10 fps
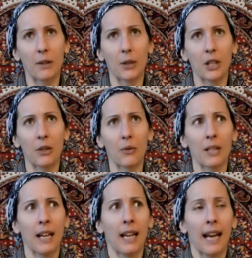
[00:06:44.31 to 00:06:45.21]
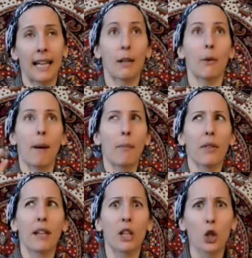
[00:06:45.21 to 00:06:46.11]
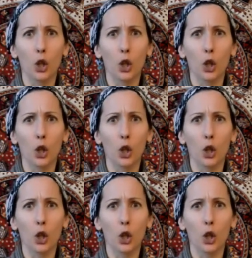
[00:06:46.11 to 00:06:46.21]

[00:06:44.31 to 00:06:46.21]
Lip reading: It was, and I remember thinking